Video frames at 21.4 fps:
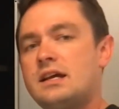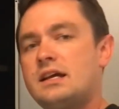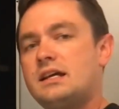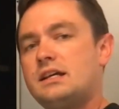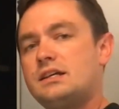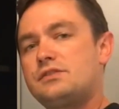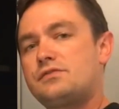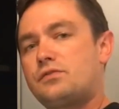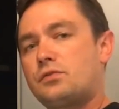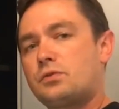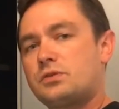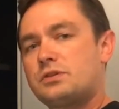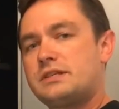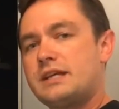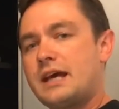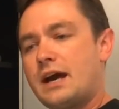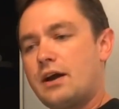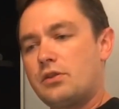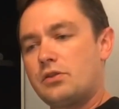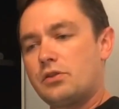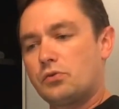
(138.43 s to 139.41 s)
is for
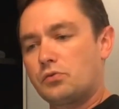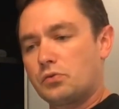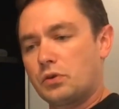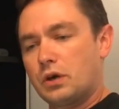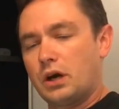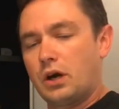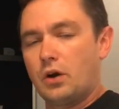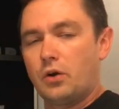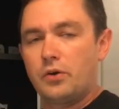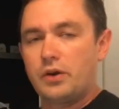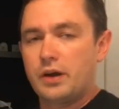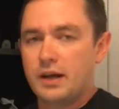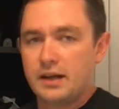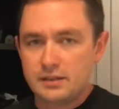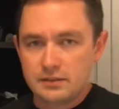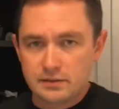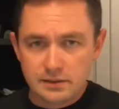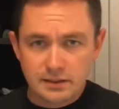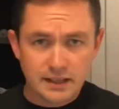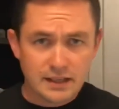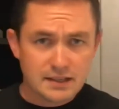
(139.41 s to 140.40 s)
down the road.
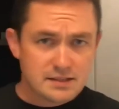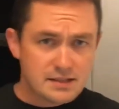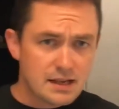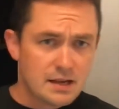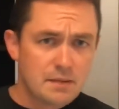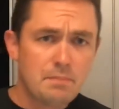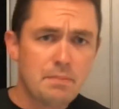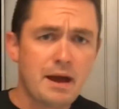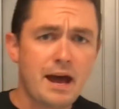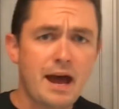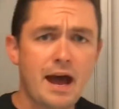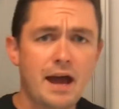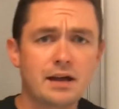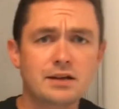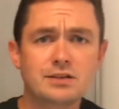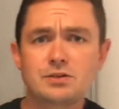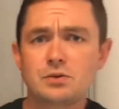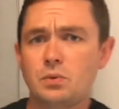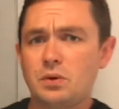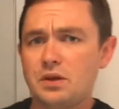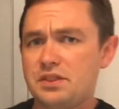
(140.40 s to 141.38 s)
Let's get back
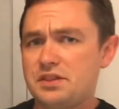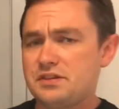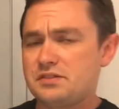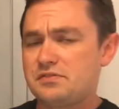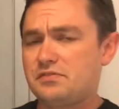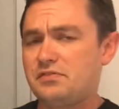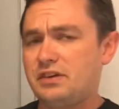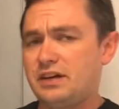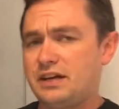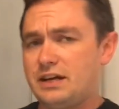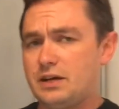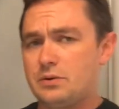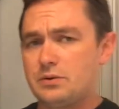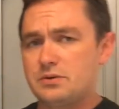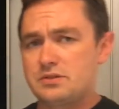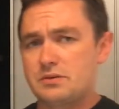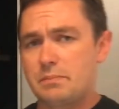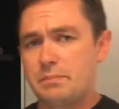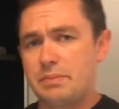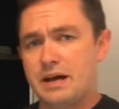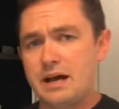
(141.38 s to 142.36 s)
to what this video
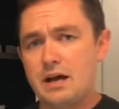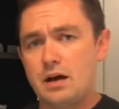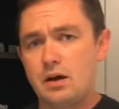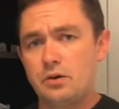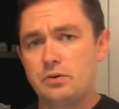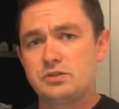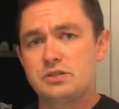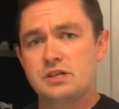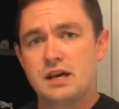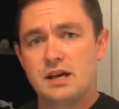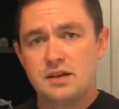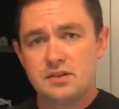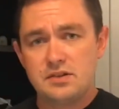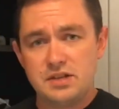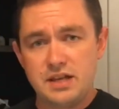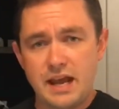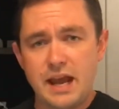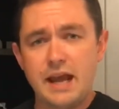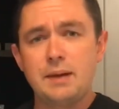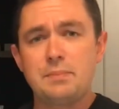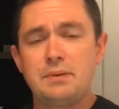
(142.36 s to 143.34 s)
is about,
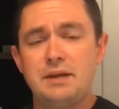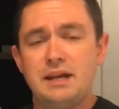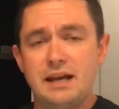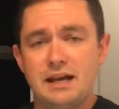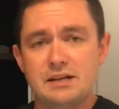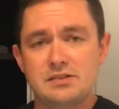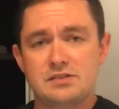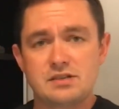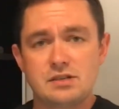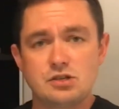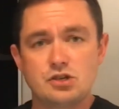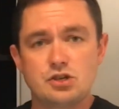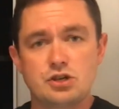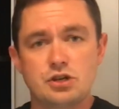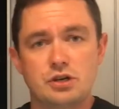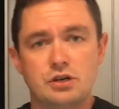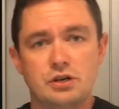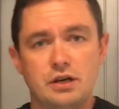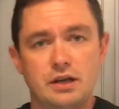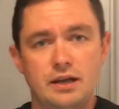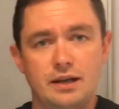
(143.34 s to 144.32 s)
the APX
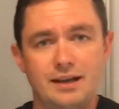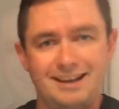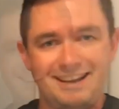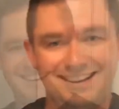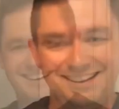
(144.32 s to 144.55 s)
Centurion.